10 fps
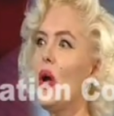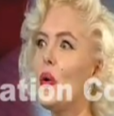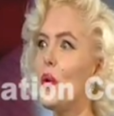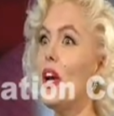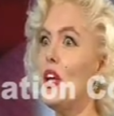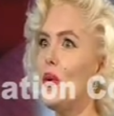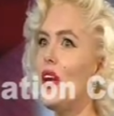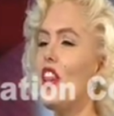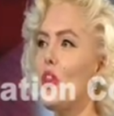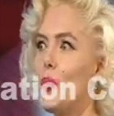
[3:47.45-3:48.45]

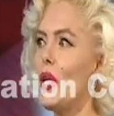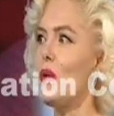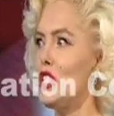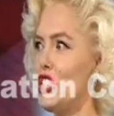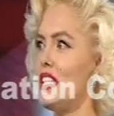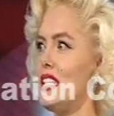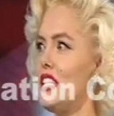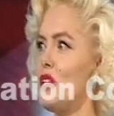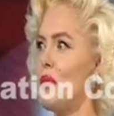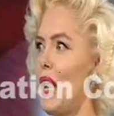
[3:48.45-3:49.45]
really thought he was Justin
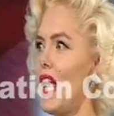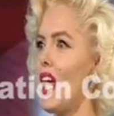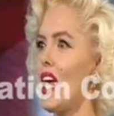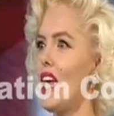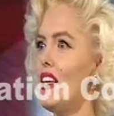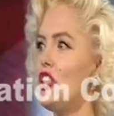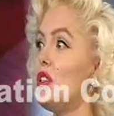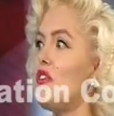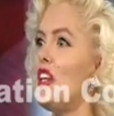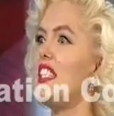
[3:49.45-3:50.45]
Timberlake. She was
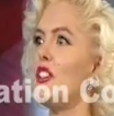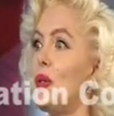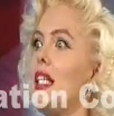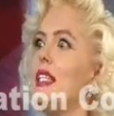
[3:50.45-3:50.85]
very silky.